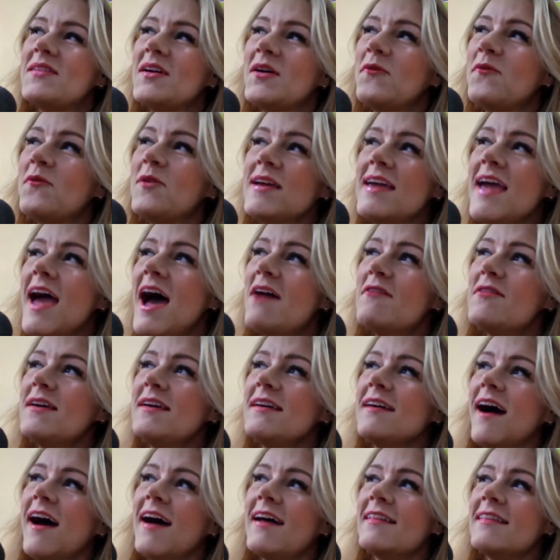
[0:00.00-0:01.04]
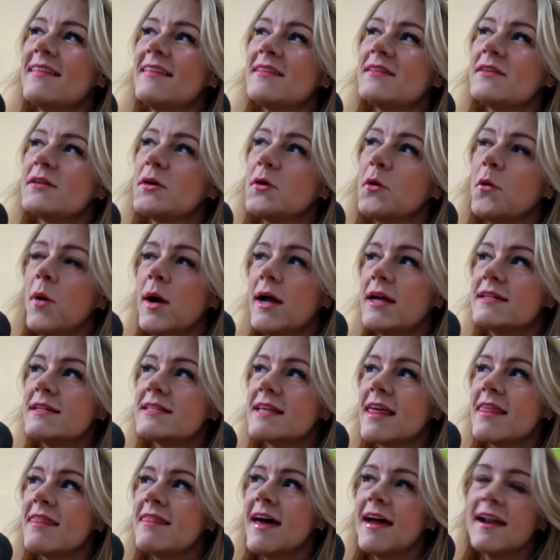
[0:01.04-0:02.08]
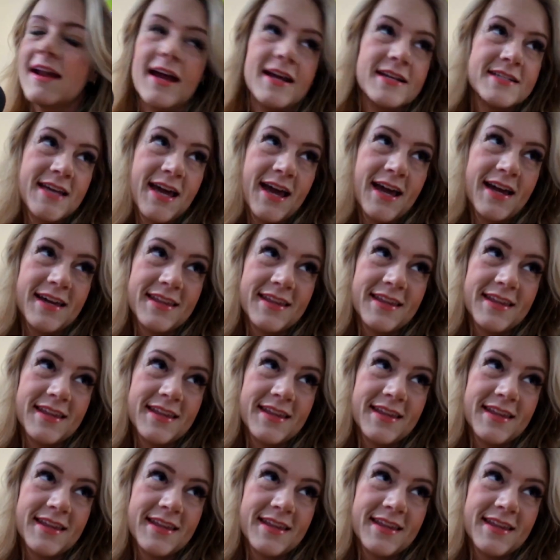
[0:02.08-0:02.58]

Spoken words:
we haven't gotten quite that high tech,